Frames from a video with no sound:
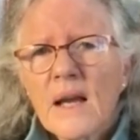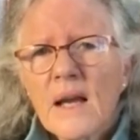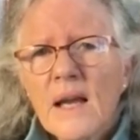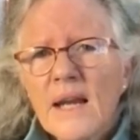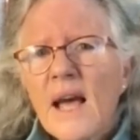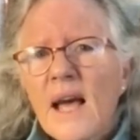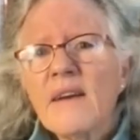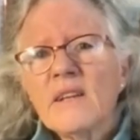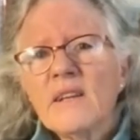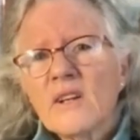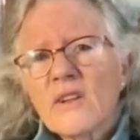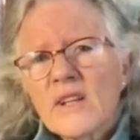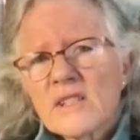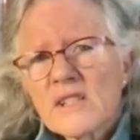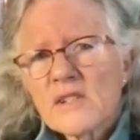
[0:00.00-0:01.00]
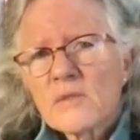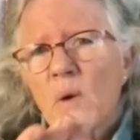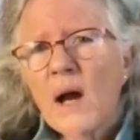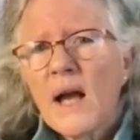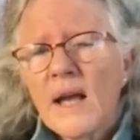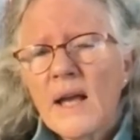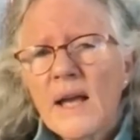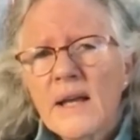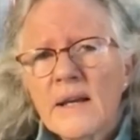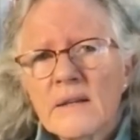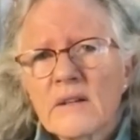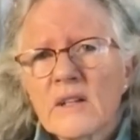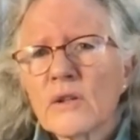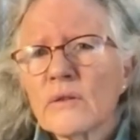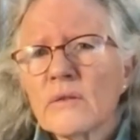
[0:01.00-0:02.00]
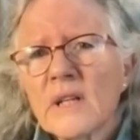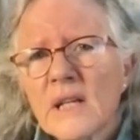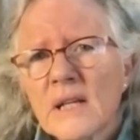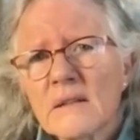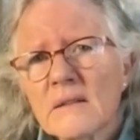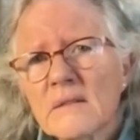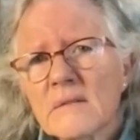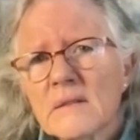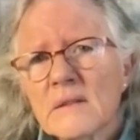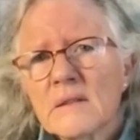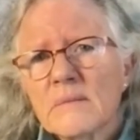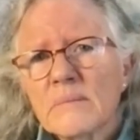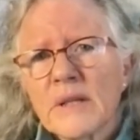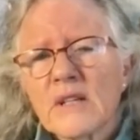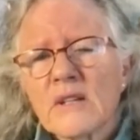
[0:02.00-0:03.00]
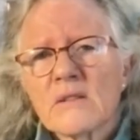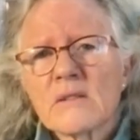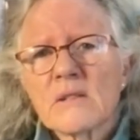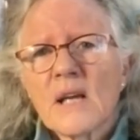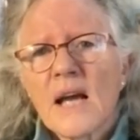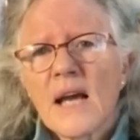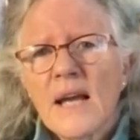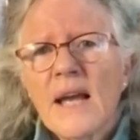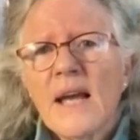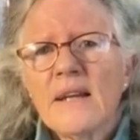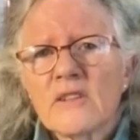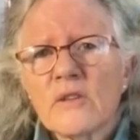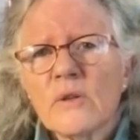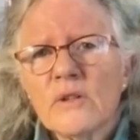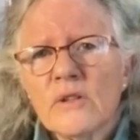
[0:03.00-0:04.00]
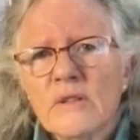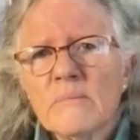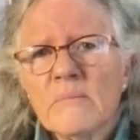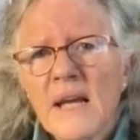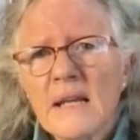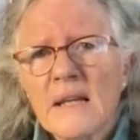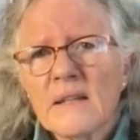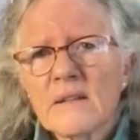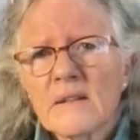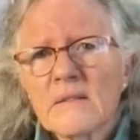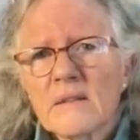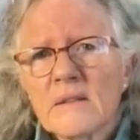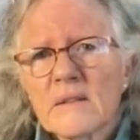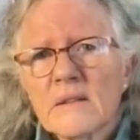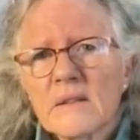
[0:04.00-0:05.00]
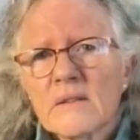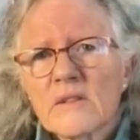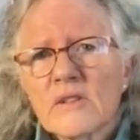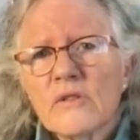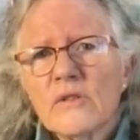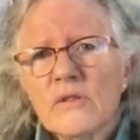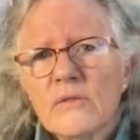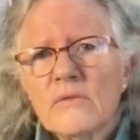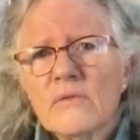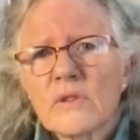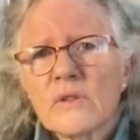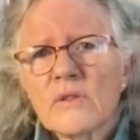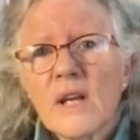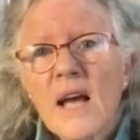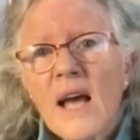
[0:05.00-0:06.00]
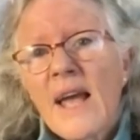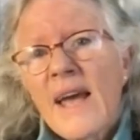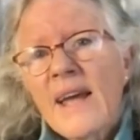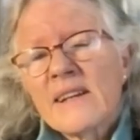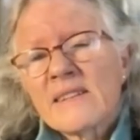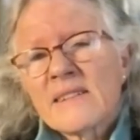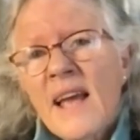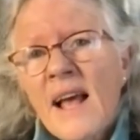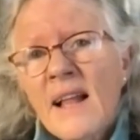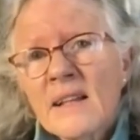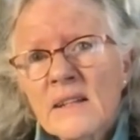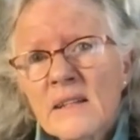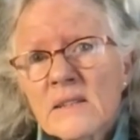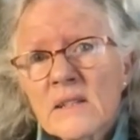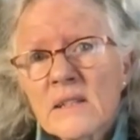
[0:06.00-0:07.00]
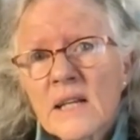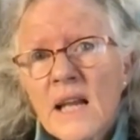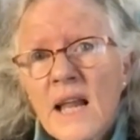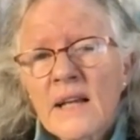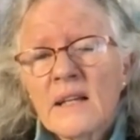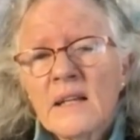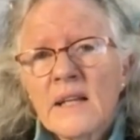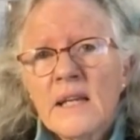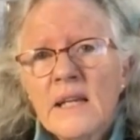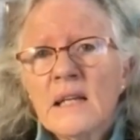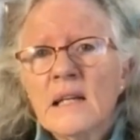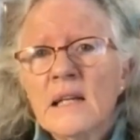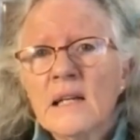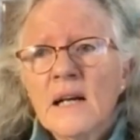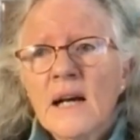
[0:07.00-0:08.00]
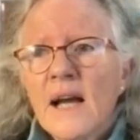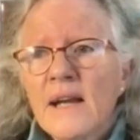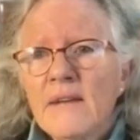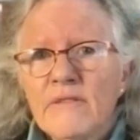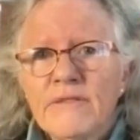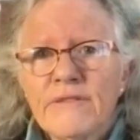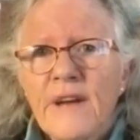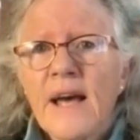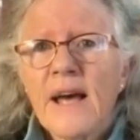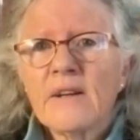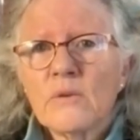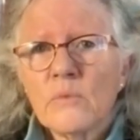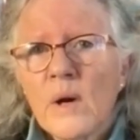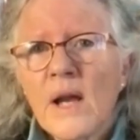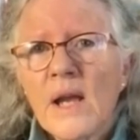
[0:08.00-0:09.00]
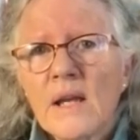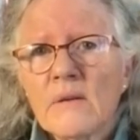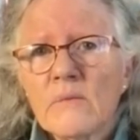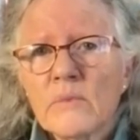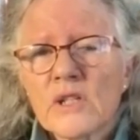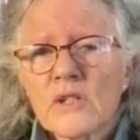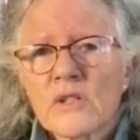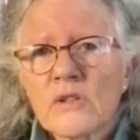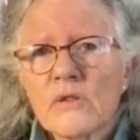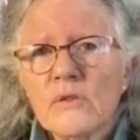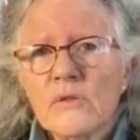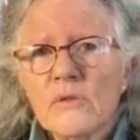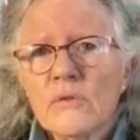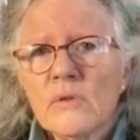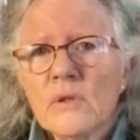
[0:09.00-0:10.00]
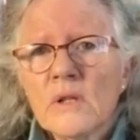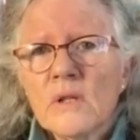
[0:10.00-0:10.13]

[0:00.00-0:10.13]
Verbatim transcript: I, you know, this is why I had a career, because I had to earn money. I had a talent, and luckily I found a way in which to,